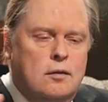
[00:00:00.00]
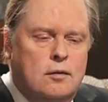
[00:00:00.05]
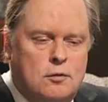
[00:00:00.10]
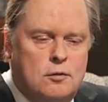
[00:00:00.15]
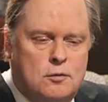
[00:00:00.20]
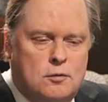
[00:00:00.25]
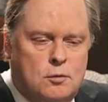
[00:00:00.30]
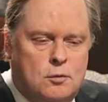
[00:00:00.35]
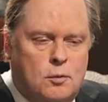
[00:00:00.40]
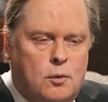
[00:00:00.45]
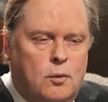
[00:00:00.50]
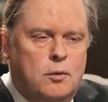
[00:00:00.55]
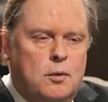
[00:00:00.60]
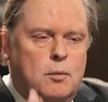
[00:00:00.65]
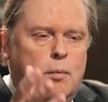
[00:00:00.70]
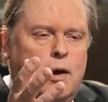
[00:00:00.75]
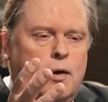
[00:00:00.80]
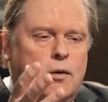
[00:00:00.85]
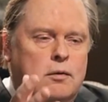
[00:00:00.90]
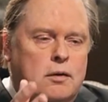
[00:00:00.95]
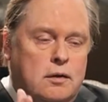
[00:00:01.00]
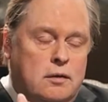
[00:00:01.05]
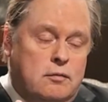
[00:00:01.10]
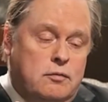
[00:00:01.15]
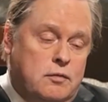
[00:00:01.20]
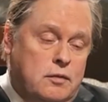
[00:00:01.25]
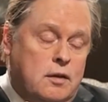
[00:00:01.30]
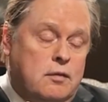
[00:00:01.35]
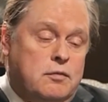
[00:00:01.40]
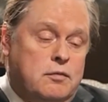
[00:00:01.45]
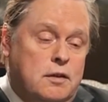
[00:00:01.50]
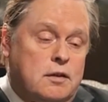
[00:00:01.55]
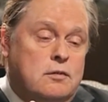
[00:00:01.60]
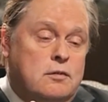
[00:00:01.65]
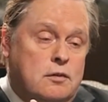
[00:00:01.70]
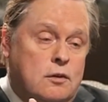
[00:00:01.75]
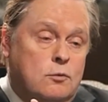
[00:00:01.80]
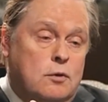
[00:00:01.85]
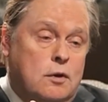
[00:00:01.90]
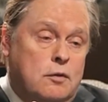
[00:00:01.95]
throw them out if they
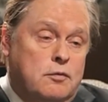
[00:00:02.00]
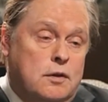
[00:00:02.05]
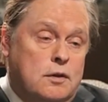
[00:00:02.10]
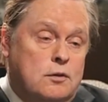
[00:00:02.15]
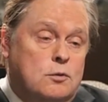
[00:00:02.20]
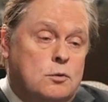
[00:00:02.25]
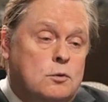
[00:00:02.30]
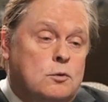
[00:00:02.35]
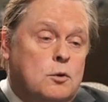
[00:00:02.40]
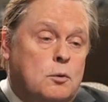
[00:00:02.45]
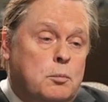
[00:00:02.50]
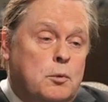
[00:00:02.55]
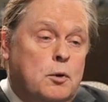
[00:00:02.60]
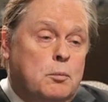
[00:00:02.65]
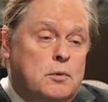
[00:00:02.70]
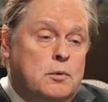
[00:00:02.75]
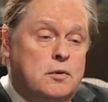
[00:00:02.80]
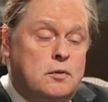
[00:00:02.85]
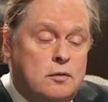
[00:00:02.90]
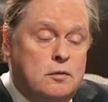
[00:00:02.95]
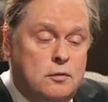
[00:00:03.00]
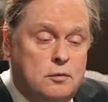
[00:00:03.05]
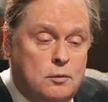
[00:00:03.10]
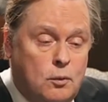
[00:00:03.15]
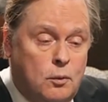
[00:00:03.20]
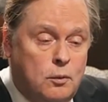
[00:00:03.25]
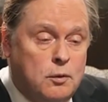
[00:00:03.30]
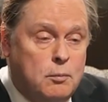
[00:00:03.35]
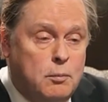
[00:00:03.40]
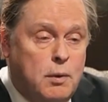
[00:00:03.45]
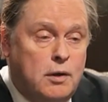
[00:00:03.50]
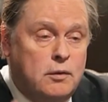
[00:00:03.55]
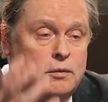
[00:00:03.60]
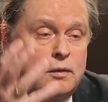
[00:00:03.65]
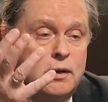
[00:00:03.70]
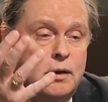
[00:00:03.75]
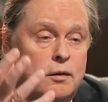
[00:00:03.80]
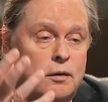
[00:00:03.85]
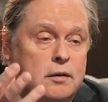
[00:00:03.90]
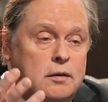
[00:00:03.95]
suit your purpose, throw them out
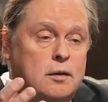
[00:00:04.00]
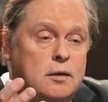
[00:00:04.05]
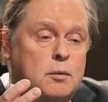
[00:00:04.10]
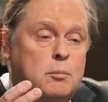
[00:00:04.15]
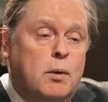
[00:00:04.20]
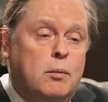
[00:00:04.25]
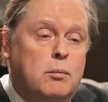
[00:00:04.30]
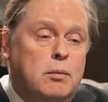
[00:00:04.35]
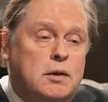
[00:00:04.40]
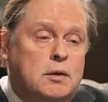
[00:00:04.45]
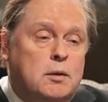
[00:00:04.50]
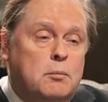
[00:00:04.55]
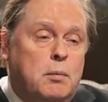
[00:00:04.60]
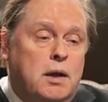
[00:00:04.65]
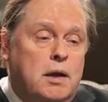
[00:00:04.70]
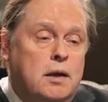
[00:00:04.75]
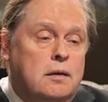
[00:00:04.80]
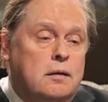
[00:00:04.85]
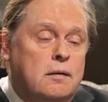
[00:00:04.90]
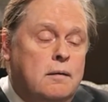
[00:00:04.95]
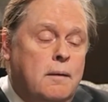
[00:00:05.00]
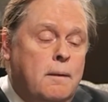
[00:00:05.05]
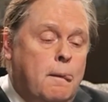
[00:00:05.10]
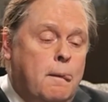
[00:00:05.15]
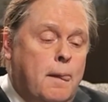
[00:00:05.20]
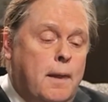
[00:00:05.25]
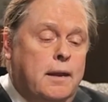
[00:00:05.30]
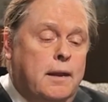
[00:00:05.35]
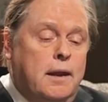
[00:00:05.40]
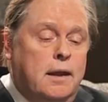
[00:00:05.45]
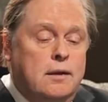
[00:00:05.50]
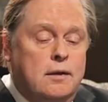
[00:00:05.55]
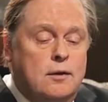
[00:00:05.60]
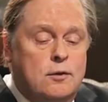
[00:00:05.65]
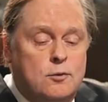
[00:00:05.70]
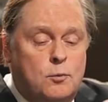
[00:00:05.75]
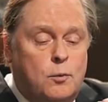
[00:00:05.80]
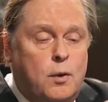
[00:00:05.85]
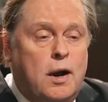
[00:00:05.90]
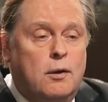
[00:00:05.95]
there into the public debate, and then
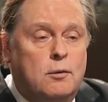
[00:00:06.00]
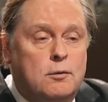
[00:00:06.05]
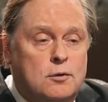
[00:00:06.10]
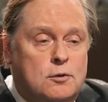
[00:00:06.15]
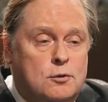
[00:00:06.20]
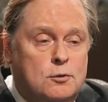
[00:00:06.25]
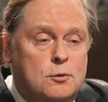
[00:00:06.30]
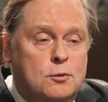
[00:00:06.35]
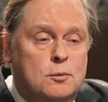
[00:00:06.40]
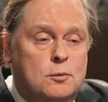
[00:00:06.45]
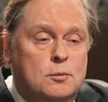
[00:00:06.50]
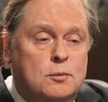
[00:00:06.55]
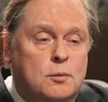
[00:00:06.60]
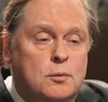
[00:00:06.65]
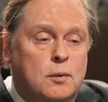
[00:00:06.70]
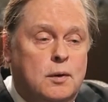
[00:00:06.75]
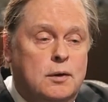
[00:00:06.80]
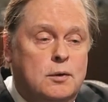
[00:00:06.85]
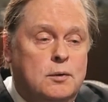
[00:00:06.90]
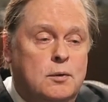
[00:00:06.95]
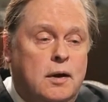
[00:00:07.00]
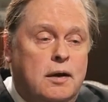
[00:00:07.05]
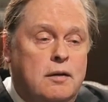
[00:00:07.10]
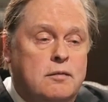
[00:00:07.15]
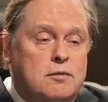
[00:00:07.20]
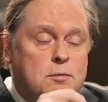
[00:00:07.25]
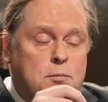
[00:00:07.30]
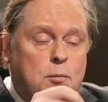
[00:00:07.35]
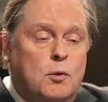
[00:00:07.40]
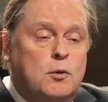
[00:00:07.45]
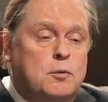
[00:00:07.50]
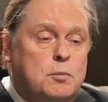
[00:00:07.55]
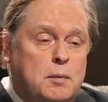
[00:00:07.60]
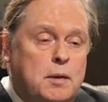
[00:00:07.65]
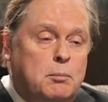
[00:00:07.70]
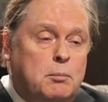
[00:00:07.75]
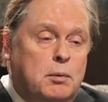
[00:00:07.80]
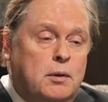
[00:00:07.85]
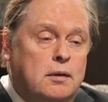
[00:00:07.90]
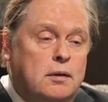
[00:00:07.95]
there's round two where you have
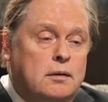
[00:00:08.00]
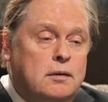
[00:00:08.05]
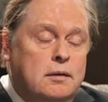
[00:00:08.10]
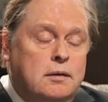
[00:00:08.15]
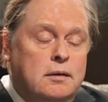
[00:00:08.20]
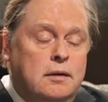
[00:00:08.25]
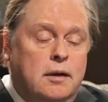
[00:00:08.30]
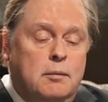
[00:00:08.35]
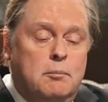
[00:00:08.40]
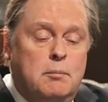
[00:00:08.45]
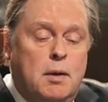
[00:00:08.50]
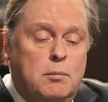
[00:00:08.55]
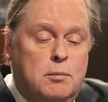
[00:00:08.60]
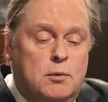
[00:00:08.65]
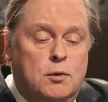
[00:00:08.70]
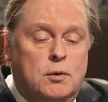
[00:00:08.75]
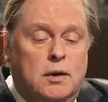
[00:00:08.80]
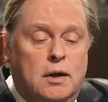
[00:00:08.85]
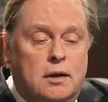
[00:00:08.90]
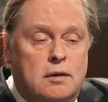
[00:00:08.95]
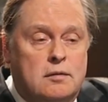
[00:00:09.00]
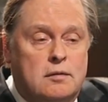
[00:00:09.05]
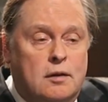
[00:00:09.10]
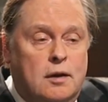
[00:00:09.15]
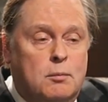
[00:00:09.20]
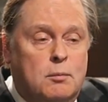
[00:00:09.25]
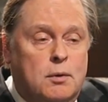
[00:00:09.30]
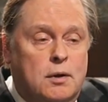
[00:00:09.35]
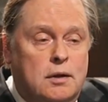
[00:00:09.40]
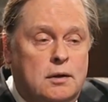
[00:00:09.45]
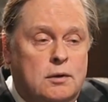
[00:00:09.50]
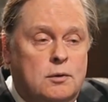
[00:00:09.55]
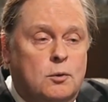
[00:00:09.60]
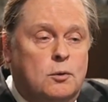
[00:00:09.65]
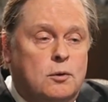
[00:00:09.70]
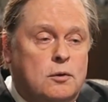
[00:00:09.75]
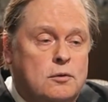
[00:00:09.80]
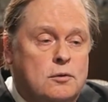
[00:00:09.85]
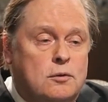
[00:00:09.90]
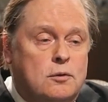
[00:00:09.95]
spokespeople and maybe you get a celebrity
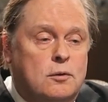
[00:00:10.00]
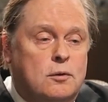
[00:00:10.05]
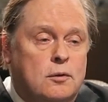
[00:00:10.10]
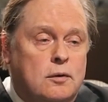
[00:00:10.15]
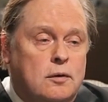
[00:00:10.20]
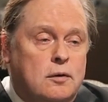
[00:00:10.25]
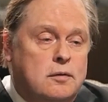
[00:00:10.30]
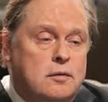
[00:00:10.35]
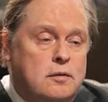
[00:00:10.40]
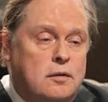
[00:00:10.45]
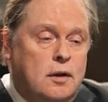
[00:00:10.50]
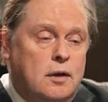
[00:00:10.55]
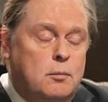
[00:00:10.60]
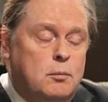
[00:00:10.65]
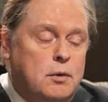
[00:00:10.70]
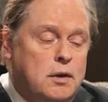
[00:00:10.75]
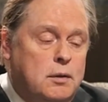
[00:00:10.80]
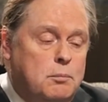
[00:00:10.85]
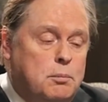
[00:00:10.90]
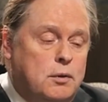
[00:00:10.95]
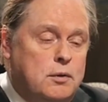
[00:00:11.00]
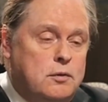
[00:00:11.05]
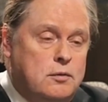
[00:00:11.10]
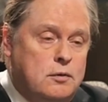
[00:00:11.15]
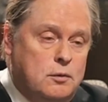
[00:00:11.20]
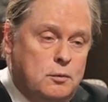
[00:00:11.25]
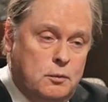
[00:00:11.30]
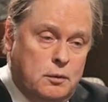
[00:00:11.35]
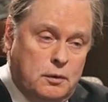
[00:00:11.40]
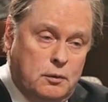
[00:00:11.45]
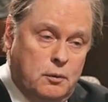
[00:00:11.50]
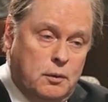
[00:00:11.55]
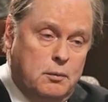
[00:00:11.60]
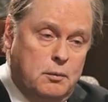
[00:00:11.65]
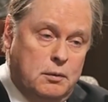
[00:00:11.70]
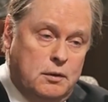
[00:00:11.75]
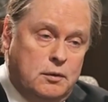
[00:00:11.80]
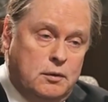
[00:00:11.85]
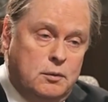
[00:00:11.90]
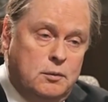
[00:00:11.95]
endorser or a celebrity person to agree
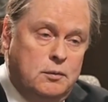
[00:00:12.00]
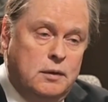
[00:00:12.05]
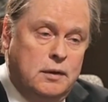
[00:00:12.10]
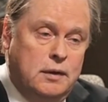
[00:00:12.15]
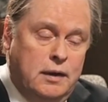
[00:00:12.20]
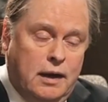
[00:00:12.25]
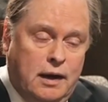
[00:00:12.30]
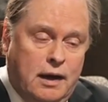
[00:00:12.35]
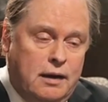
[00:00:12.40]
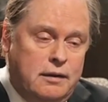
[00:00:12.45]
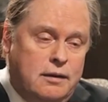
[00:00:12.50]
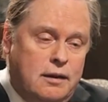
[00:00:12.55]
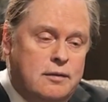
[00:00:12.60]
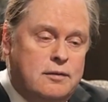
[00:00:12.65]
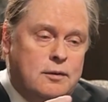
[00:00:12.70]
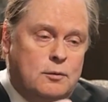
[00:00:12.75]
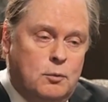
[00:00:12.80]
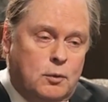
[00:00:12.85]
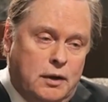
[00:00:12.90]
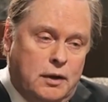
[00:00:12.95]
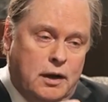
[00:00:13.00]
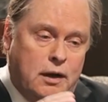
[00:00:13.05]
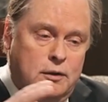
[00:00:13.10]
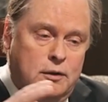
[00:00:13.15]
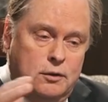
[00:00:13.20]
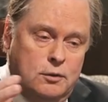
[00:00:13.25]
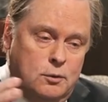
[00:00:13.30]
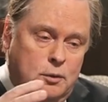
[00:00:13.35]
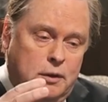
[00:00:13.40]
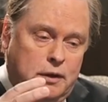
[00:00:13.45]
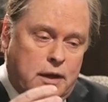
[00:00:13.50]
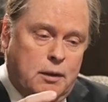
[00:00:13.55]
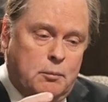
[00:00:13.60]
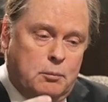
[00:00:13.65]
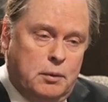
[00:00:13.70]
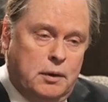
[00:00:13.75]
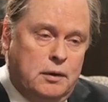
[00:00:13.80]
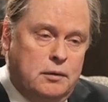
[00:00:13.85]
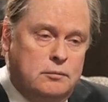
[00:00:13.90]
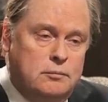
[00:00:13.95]
with you. How does it work? How do you do a
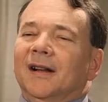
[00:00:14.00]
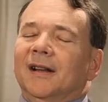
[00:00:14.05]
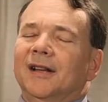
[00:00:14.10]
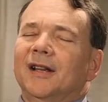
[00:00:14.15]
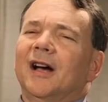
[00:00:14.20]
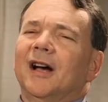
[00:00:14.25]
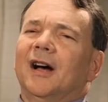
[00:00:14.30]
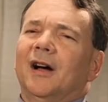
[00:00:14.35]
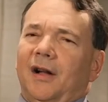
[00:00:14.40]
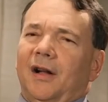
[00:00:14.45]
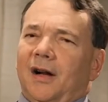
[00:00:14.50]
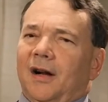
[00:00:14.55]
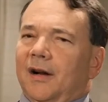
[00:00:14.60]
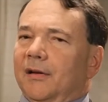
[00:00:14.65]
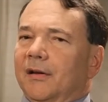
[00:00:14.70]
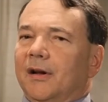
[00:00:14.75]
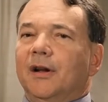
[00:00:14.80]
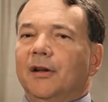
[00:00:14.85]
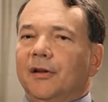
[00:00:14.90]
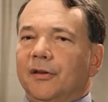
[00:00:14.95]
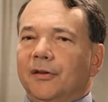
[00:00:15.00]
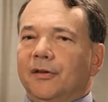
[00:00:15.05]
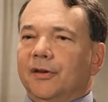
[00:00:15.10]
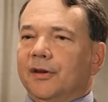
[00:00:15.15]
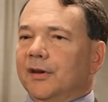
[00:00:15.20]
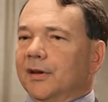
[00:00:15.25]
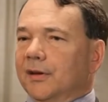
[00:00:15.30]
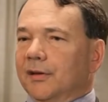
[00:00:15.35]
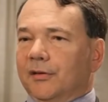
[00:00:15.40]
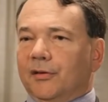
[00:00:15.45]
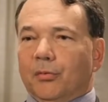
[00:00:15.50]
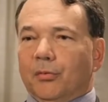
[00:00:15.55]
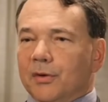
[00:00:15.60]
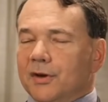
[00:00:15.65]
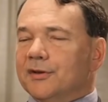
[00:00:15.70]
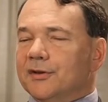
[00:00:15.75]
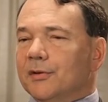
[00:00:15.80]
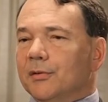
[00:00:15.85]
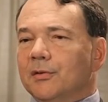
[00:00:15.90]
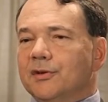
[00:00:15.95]
campaign? The
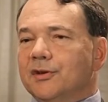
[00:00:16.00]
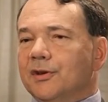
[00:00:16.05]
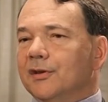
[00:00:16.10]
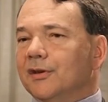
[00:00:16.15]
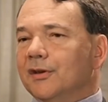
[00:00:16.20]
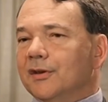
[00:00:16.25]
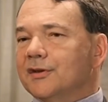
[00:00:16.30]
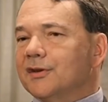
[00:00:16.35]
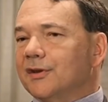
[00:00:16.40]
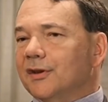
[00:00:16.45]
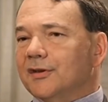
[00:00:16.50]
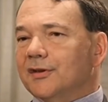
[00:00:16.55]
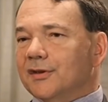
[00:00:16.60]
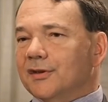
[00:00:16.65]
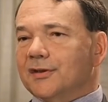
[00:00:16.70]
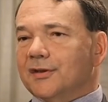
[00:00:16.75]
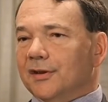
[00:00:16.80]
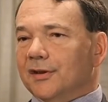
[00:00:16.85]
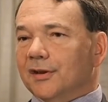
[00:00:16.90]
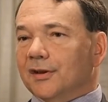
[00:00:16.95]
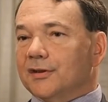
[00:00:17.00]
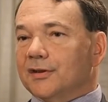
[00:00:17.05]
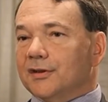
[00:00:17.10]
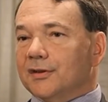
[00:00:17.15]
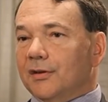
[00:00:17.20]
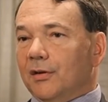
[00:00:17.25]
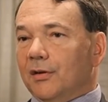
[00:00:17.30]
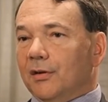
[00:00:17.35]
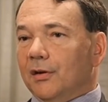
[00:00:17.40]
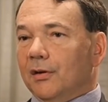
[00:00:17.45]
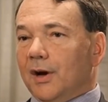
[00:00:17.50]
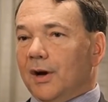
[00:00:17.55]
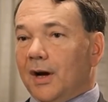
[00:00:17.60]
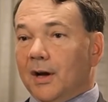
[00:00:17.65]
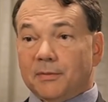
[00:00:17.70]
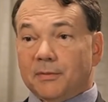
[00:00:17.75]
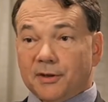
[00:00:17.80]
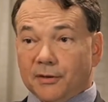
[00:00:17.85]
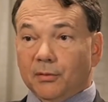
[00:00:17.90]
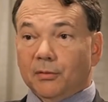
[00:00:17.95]
research and the statistics are
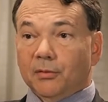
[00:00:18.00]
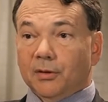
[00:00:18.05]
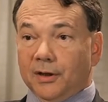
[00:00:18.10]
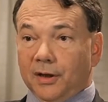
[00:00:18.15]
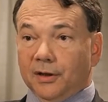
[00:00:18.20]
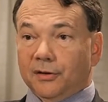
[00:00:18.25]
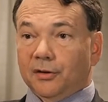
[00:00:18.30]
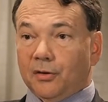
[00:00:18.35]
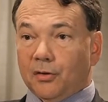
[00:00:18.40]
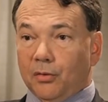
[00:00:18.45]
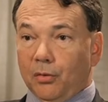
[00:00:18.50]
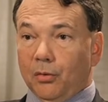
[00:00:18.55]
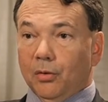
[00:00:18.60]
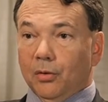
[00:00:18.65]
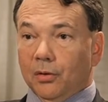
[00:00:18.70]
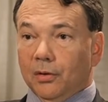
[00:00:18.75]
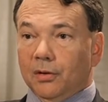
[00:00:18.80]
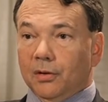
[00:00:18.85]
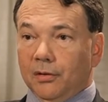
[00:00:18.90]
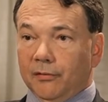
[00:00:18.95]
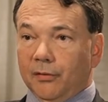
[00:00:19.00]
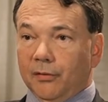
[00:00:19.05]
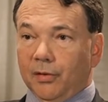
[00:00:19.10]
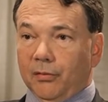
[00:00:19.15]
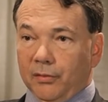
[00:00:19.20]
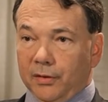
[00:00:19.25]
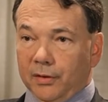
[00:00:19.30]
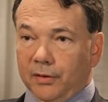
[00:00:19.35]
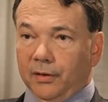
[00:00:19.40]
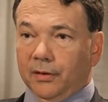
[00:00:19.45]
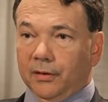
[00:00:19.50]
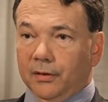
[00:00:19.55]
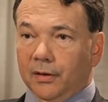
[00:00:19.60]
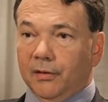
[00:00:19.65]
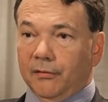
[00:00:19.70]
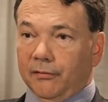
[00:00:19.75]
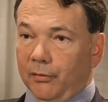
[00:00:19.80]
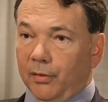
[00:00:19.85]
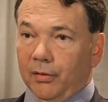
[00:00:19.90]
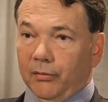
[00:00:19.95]
absolutely at the core of what
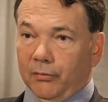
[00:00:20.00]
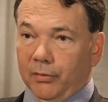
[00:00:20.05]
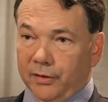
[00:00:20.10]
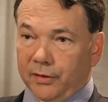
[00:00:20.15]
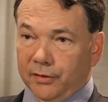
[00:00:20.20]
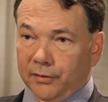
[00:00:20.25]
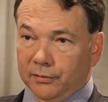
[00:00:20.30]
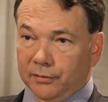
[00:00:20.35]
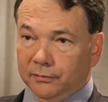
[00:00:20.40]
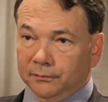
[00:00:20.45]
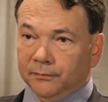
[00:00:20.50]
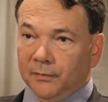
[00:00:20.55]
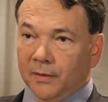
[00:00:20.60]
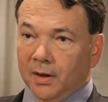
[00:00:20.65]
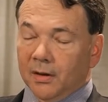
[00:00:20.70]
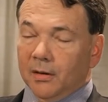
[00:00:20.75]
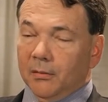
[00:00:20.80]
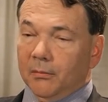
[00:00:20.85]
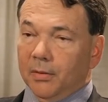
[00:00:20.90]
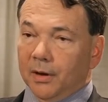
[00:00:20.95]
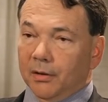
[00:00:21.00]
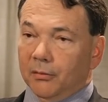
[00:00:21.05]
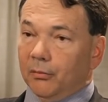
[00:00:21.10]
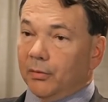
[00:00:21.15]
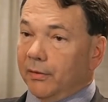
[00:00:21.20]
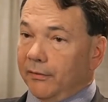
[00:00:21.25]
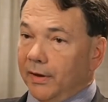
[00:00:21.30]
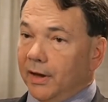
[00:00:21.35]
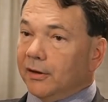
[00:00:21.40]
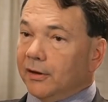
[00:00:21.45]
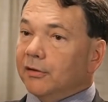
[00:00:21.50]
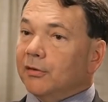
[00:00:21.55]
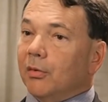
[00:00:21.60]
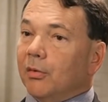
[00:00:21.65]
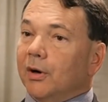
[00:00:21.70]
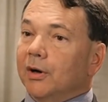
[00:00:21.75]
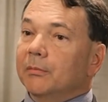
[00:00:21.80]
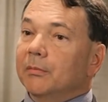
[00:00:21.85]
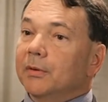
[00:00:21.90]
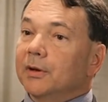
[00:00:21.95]
we do, but we've added
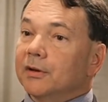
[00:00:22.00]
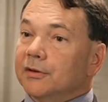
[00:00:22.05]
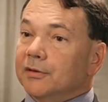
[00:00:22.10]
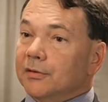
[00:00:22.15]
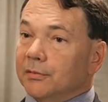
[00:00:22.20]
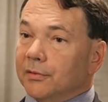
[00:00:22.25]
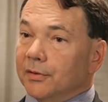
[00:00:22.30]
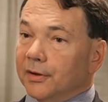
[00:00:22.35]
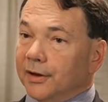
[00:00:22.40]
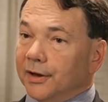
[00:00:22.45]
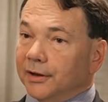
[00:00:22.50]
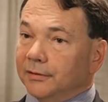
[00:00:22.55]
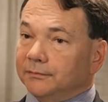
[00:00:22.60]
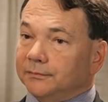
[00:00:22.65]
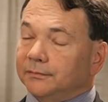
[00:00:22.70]
quite a bit to that.